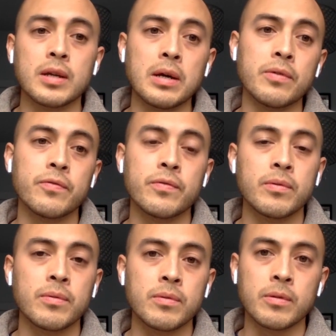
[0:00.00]
focus
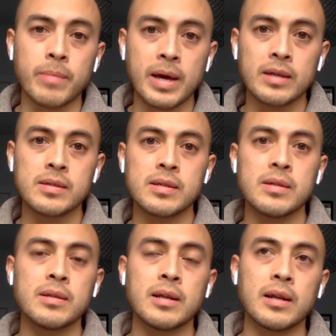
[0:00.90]
of the
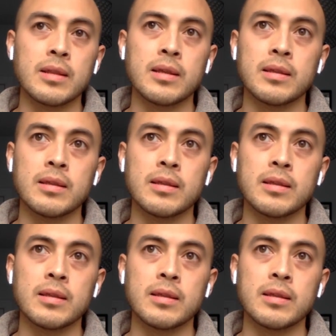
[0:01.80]
magazine.